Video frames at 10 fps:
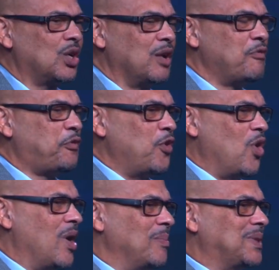
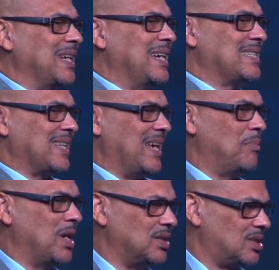conform to His
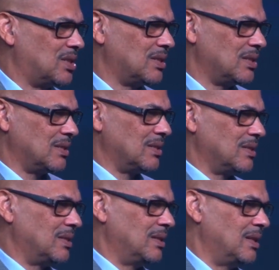image.
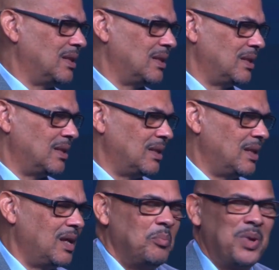
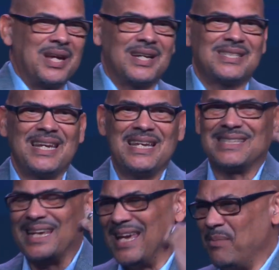Because
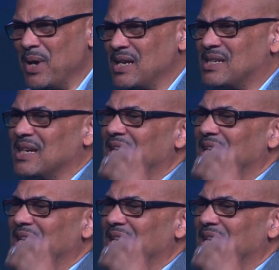His image